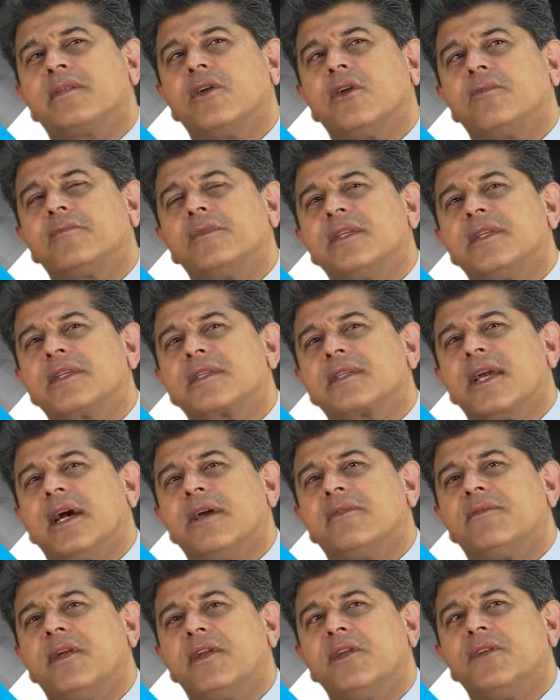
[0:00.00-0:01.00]
the OPD scan
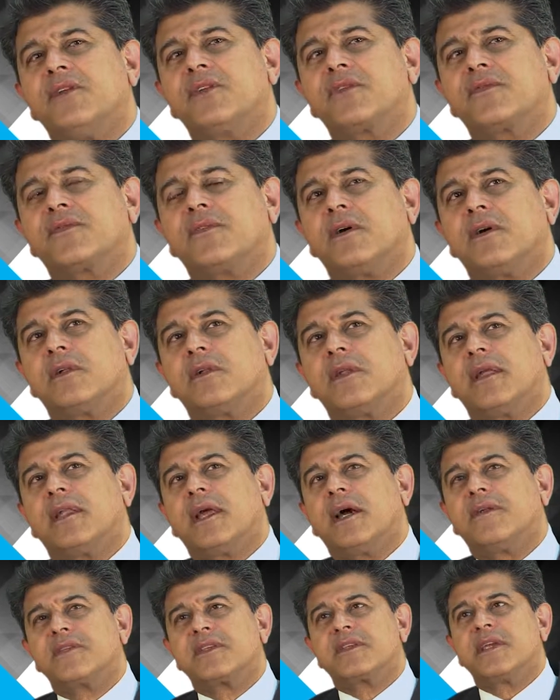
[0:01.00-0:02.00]
very useful, and I
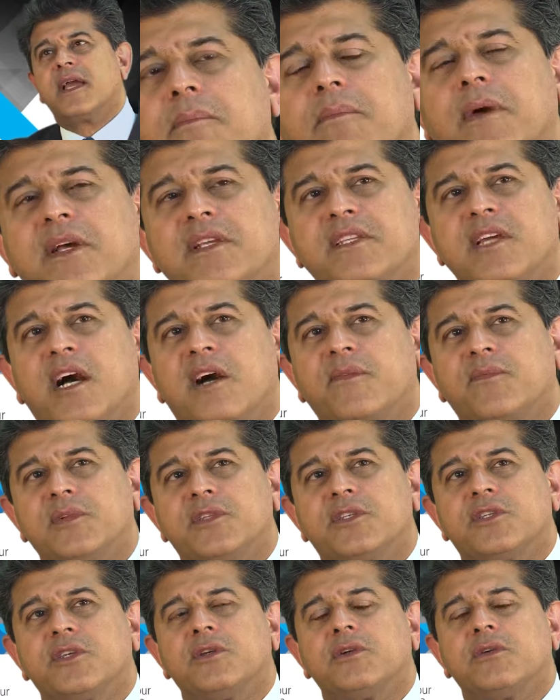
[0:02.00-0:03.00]
have to say my staff
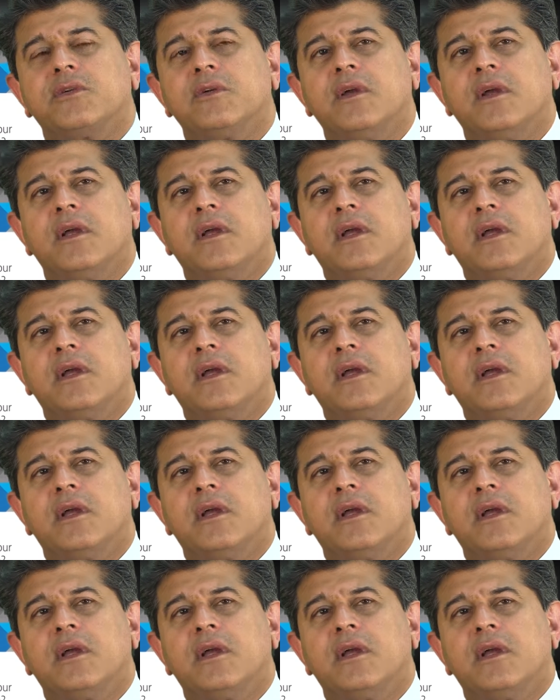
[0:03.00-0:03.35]
will do